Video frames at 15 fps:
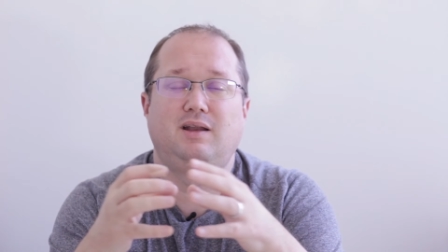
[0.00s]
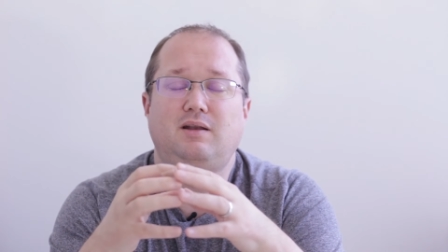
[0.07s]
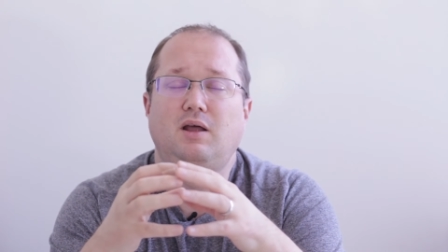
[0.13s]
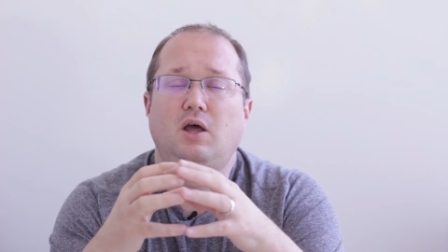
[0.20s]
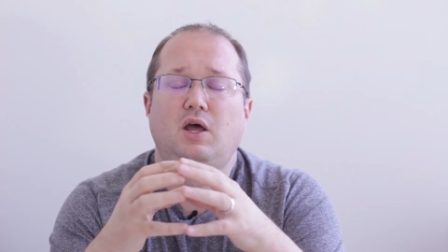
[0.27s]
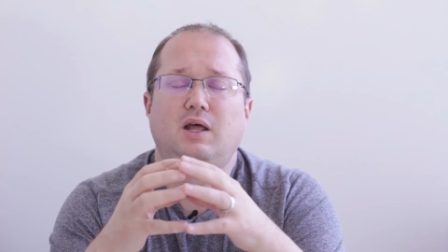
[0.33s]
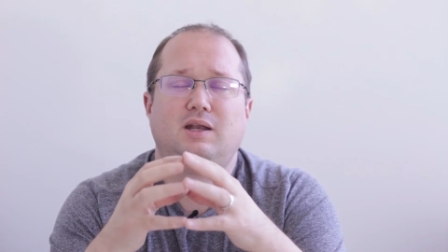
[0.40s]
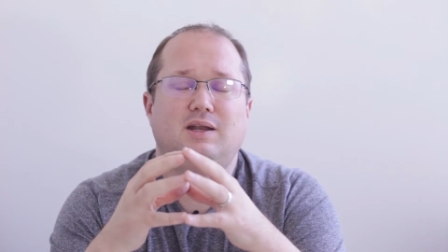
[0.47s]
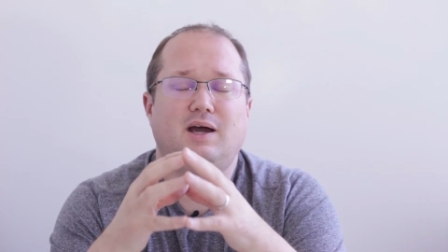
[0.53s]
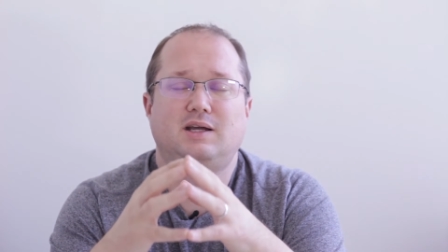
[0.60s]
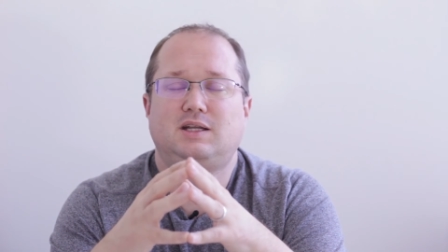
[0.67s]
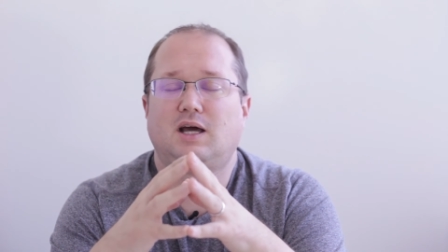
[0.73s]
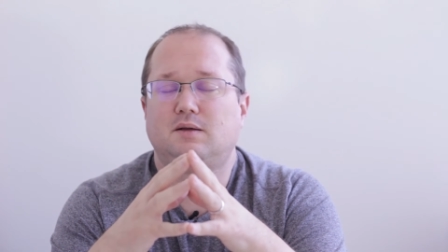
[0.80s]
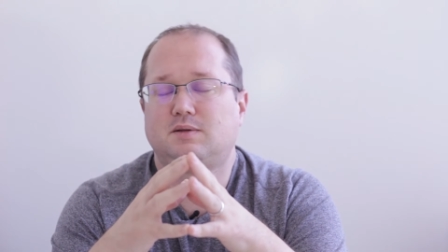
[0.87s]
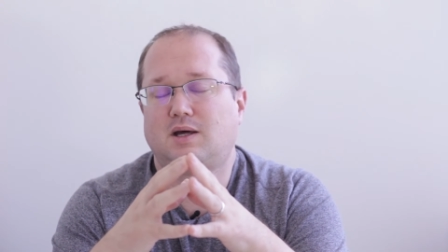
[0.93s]
And
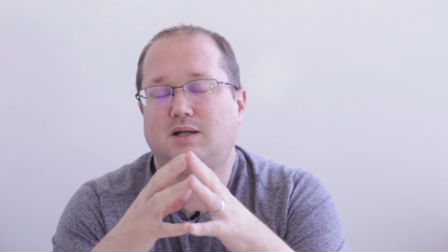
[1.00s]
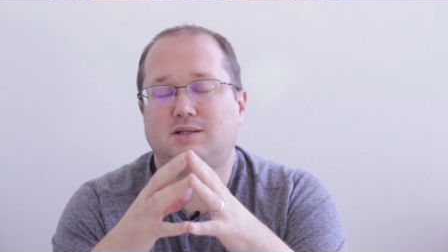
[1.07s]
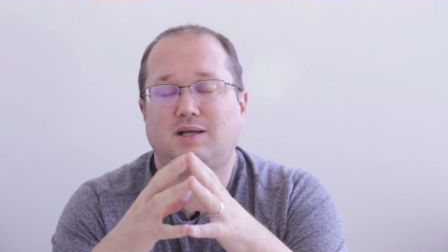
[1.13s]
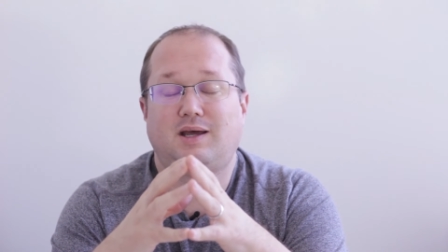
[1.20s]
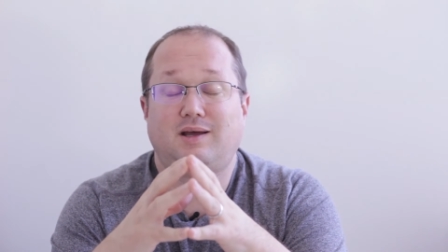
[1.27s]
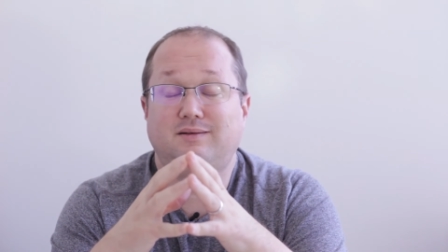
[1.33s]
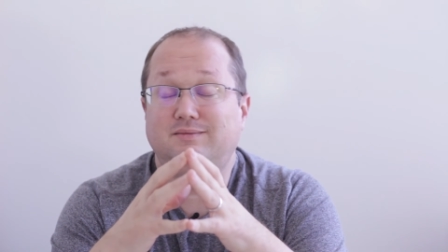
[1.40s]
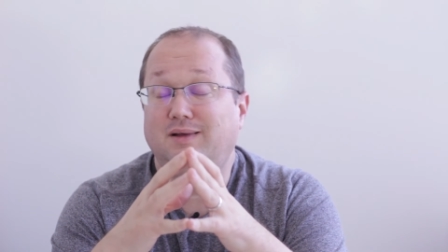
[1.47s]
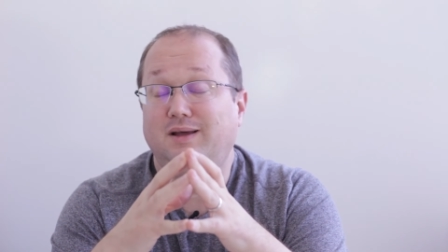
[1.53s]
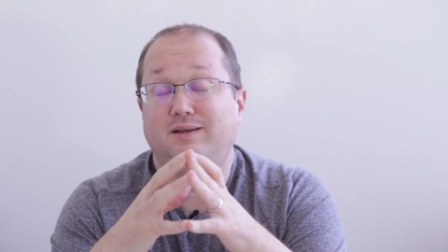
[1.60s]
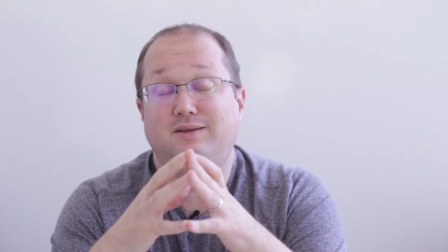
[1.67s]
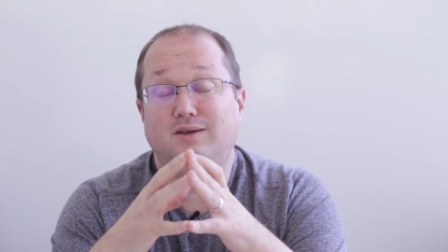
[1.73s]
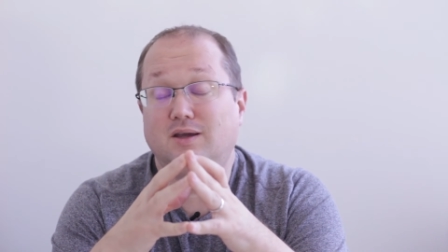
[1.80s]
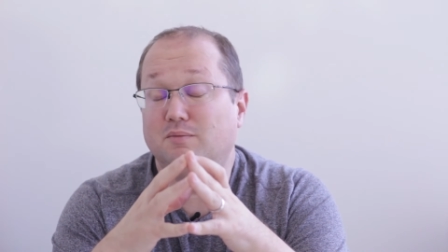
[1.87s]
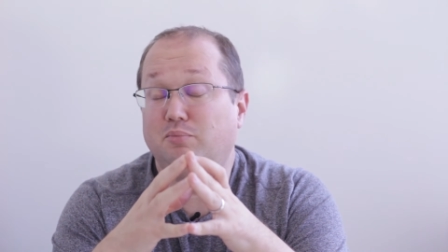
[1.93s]
9 times out of 10,
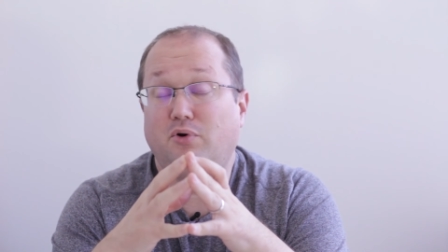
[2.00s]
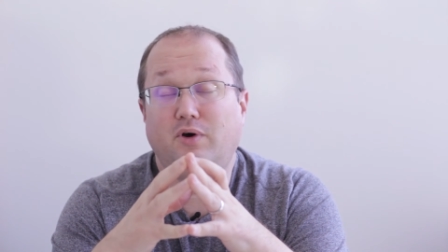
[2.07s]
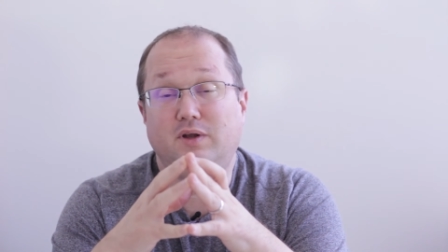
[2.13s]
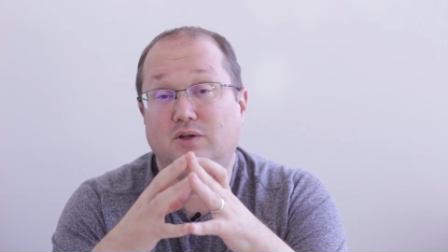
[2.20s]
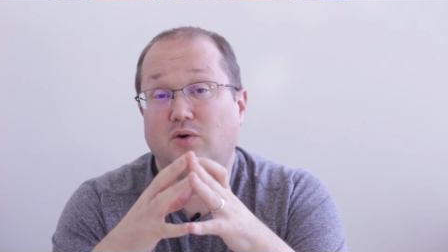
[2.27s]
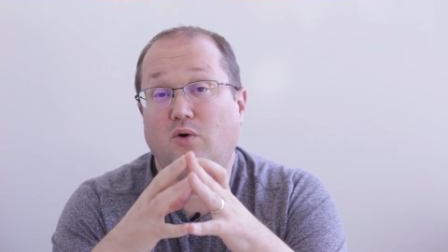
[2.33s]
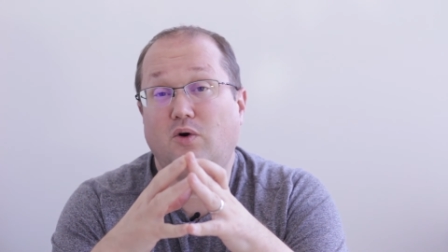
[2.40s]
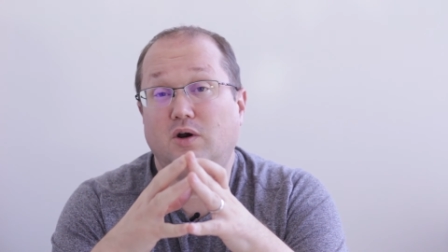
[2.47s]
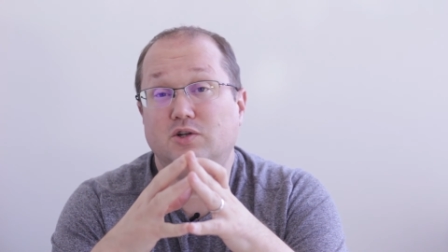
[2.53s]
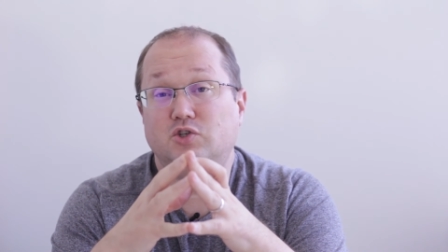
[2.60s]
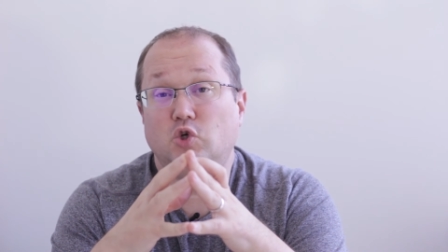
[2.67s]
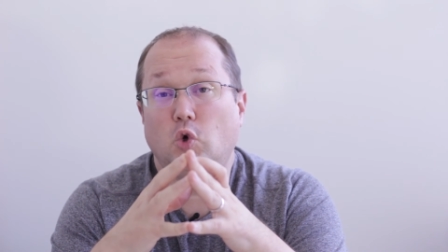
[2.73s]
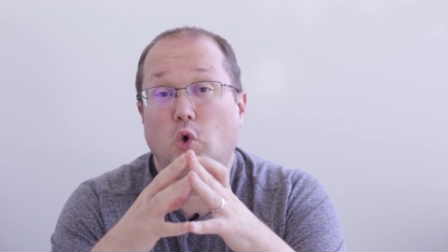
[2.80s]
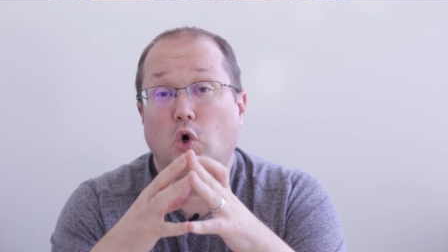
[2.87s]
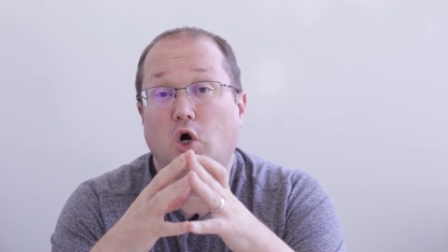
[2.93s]
you can point
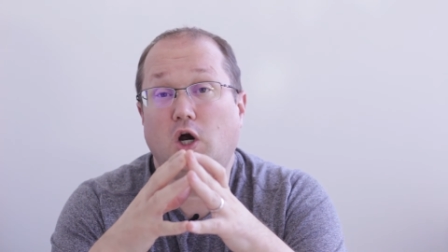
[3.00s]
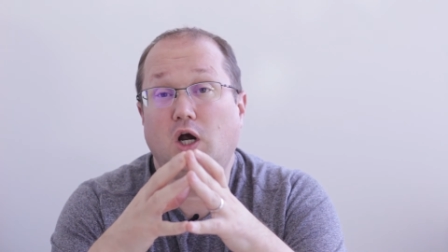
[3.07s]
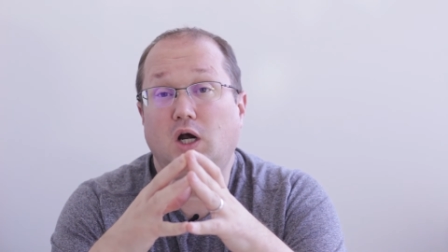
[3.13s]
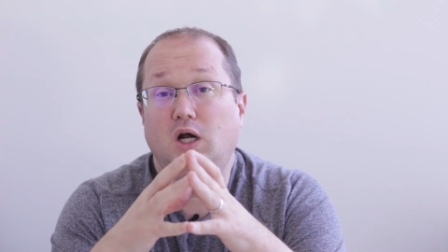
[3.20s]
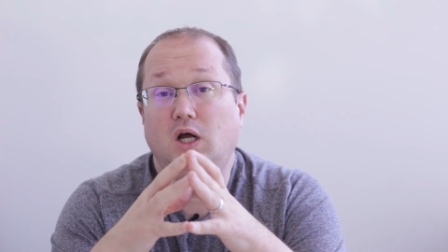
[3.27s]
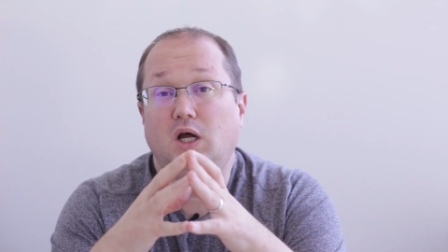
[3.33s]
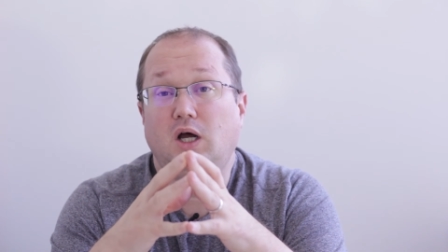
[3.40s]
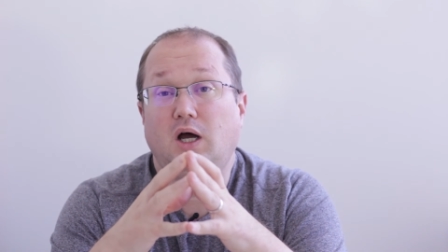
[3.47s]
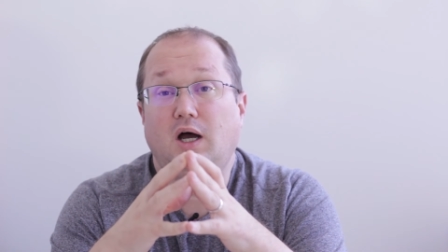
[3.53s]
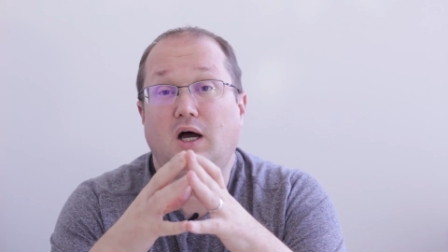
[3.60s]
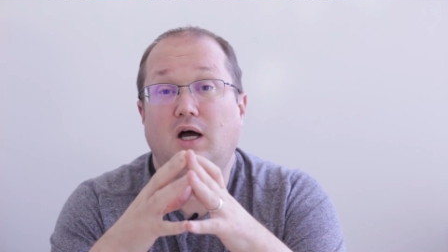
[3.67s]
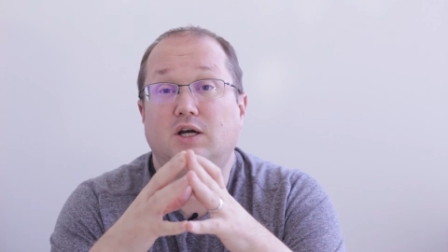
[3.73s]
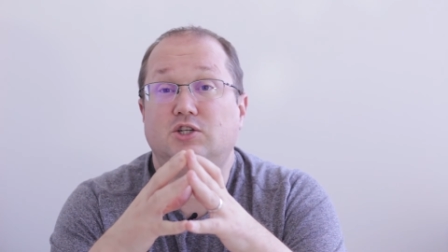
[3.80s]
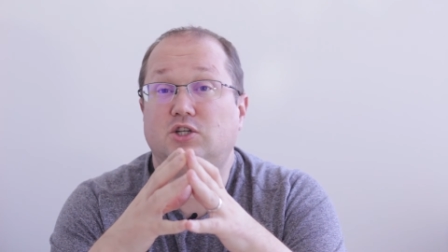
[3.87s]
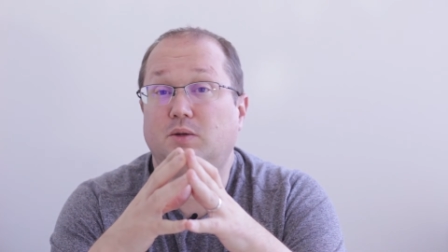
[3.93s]
towards your
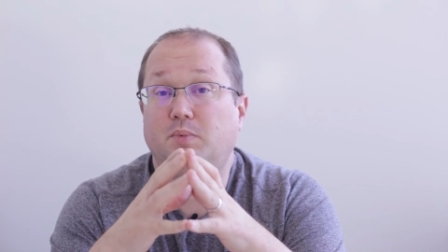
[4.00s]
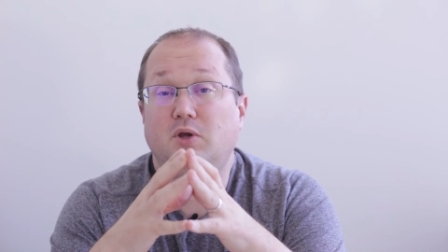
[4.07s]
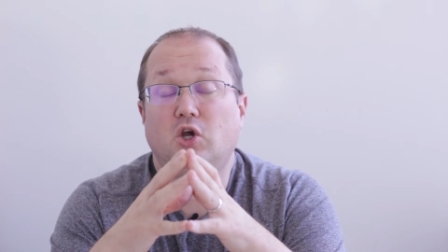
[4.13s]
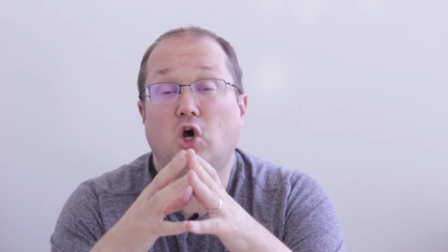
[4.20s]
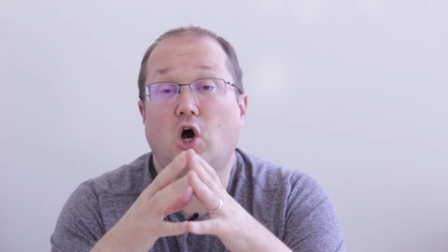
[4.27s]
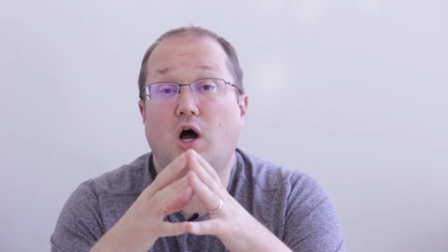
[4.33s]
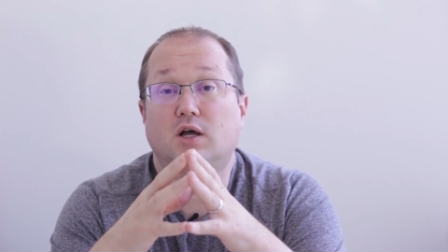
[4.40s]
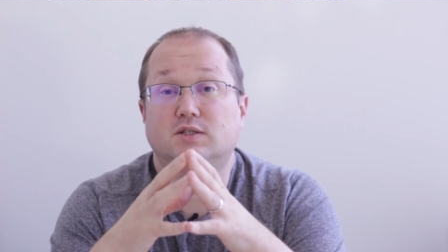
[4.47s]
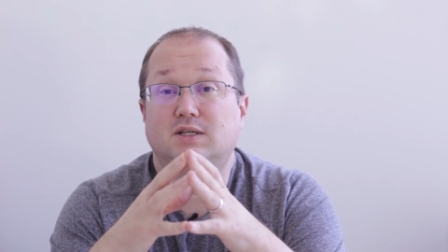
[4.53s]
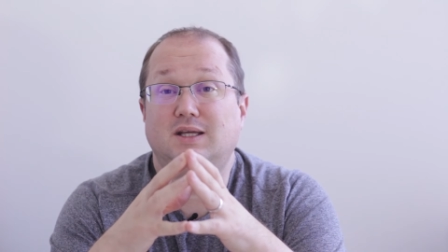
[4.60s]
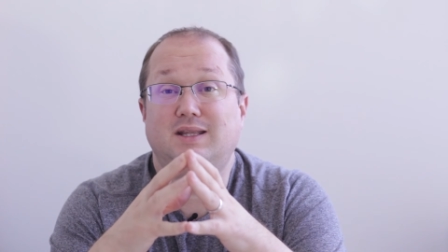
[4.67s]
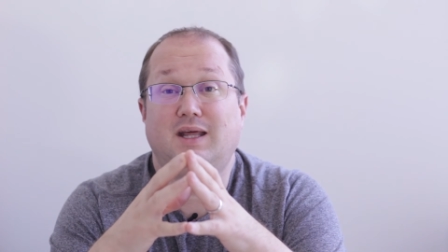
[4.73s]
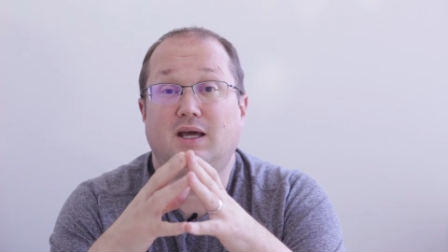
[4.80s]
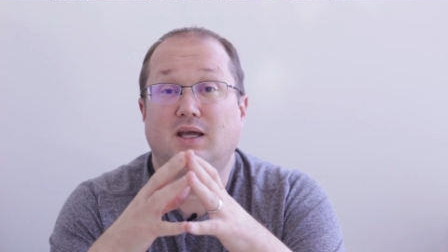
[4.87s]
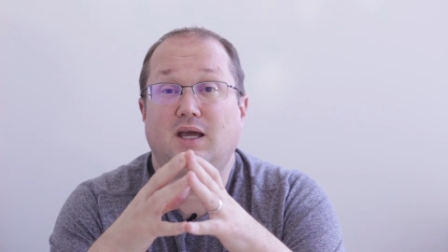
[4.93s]
shipping
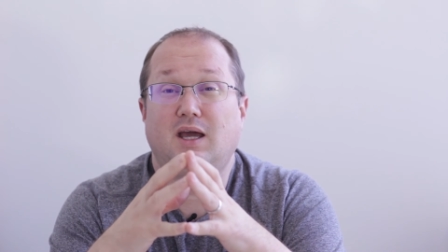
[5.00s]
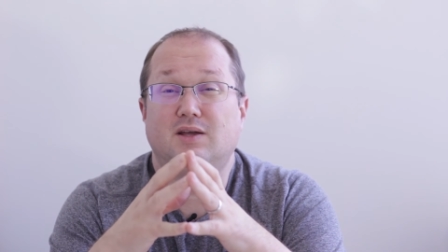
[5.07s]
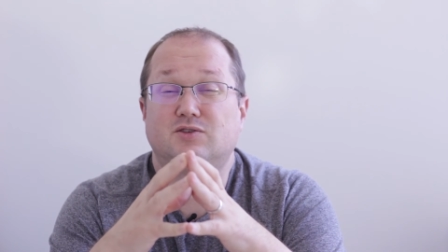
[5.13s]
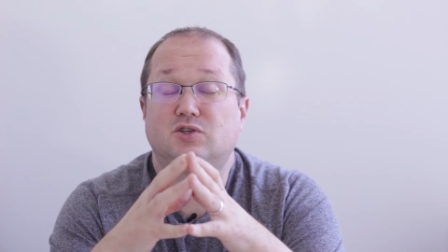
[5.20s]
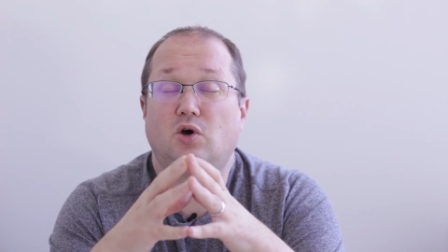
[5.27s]
costs in that case.